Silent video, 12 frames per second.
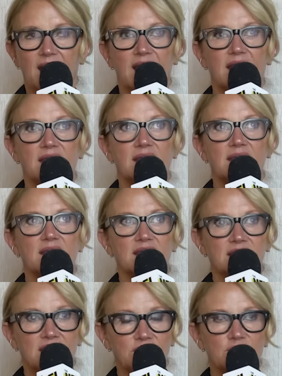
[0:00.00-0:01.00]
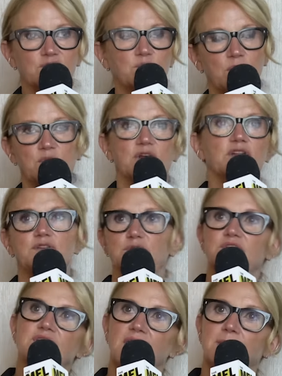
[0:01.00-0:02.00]
And here's what we're going to
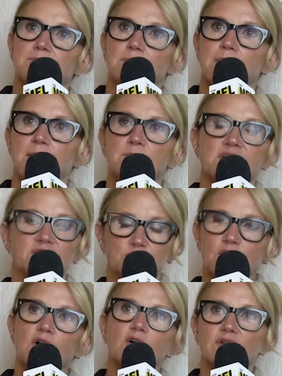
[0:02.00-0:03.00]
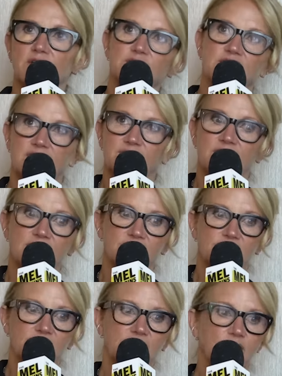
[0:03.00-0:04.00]
do today, because we're all guilty of this.